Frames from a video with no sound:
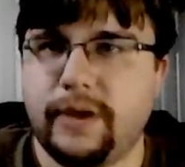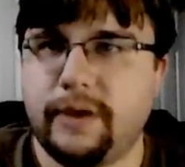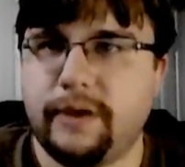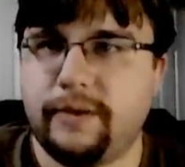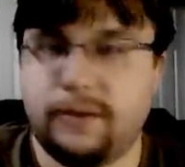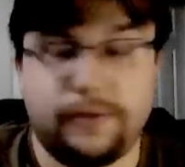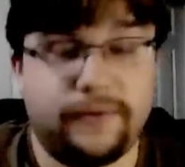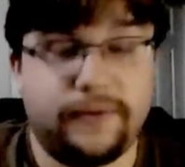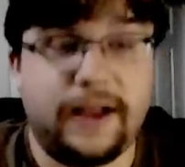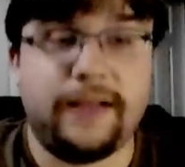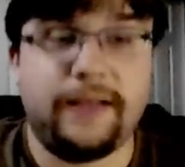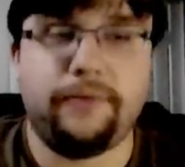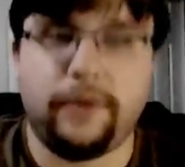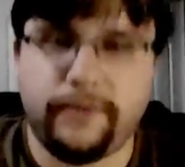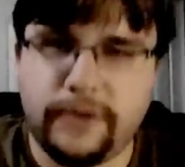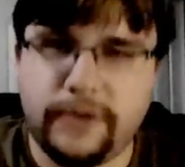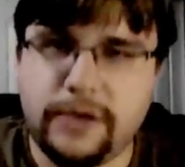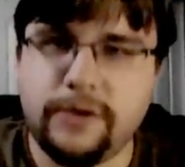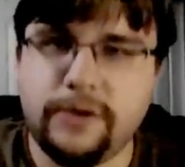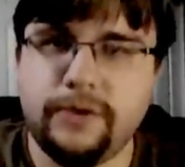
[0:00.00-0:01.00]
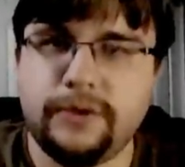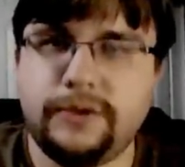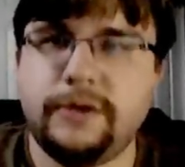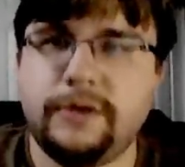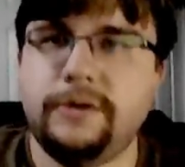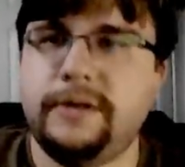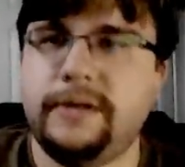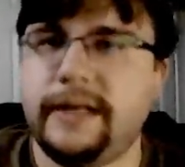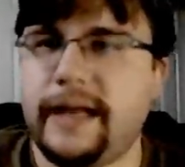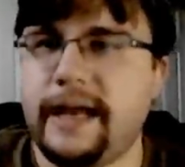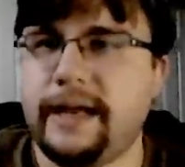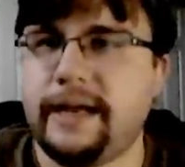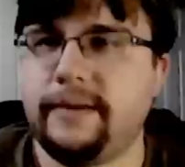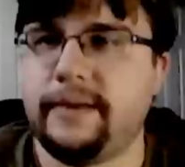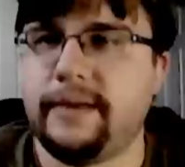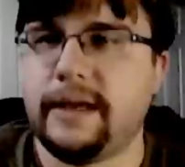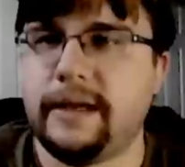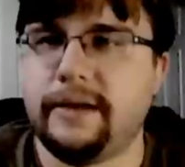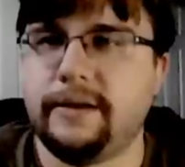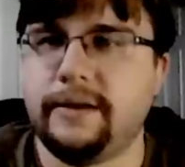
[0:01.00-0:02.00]
or 5 reviews due today,
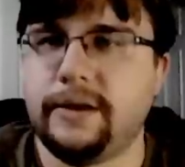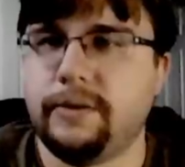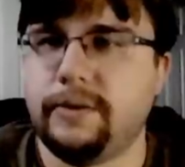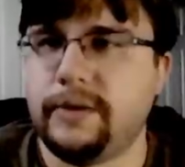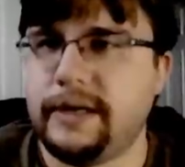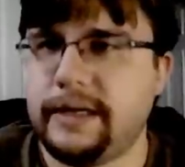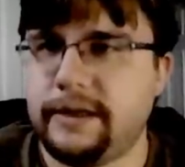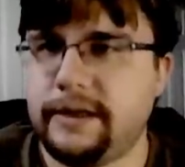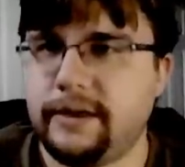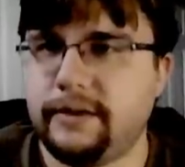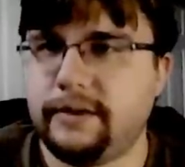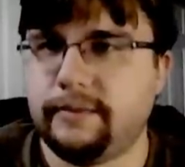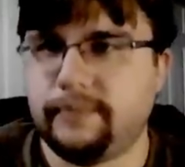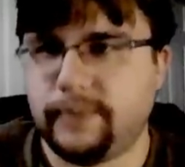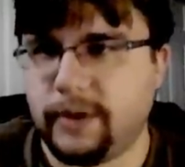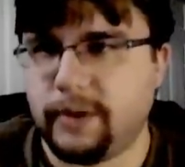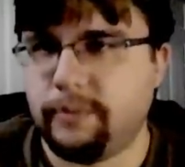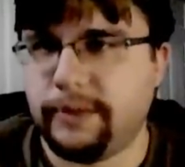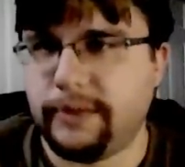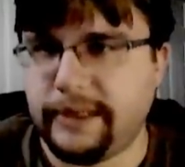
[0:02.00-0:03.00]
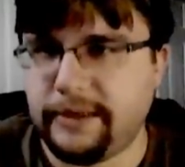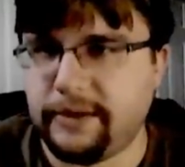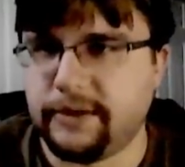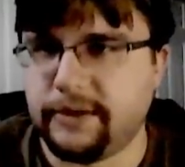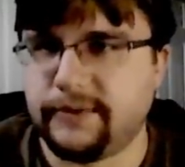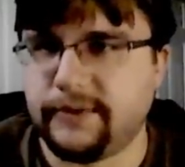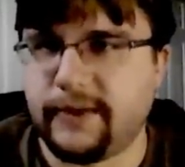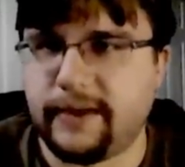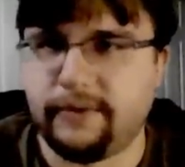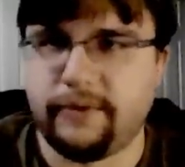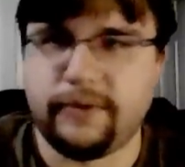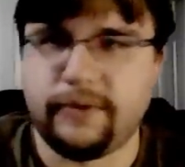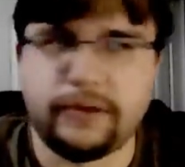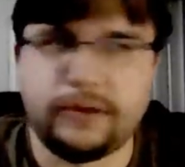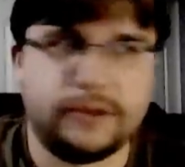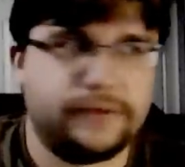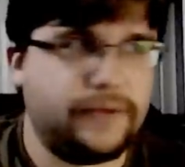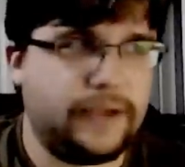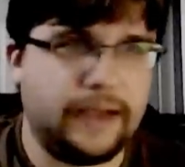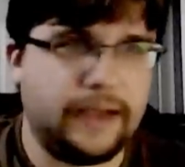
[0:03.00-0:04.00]
then you would need to complete those 5
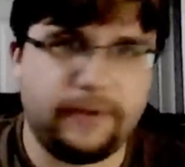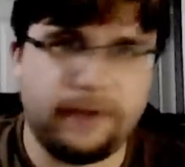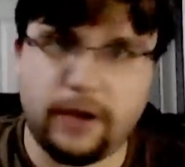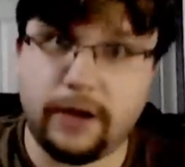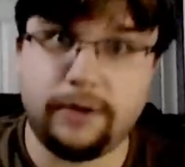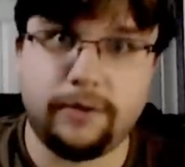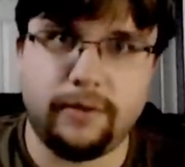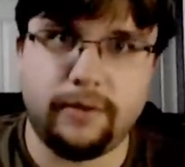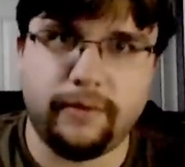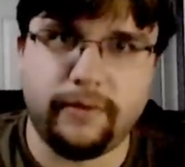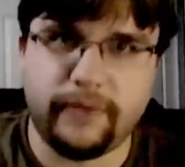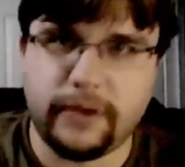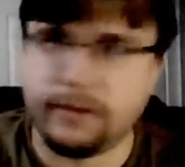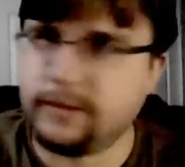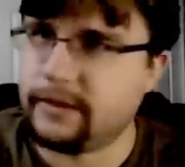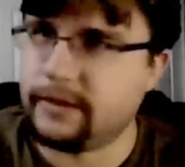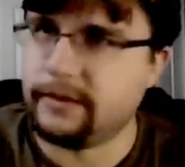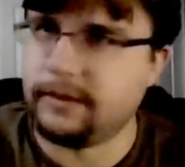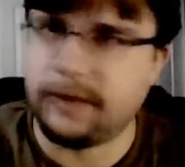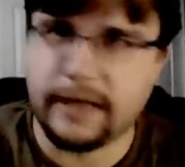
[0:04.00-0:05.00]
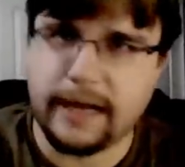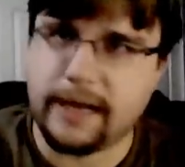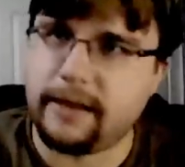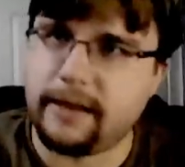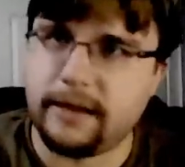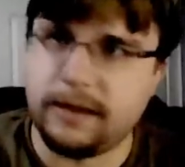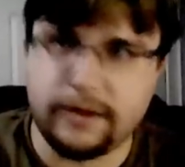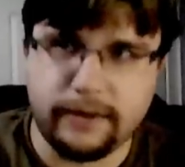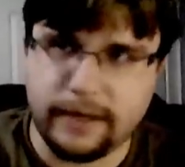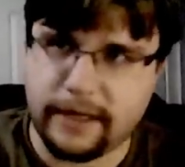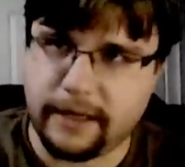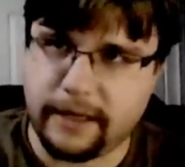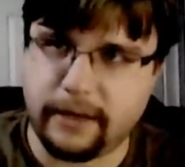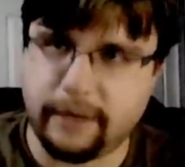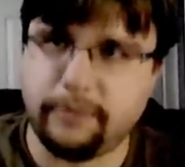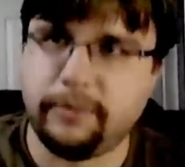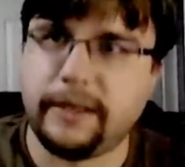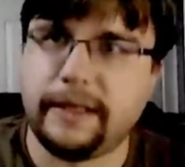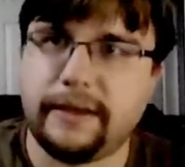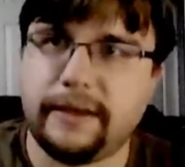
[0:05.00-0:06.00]
reviews. If you have 100 reviews due today, then you need to
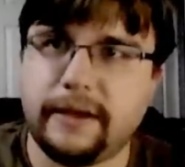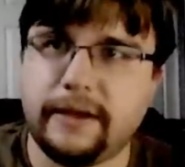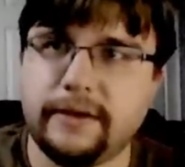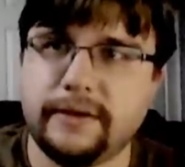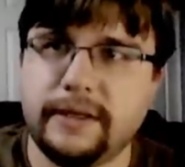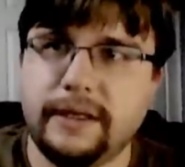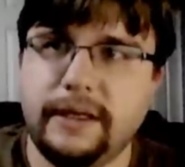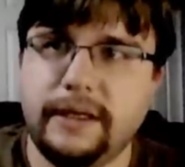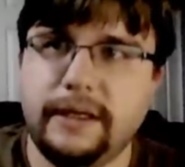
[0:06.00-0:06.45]
complete those.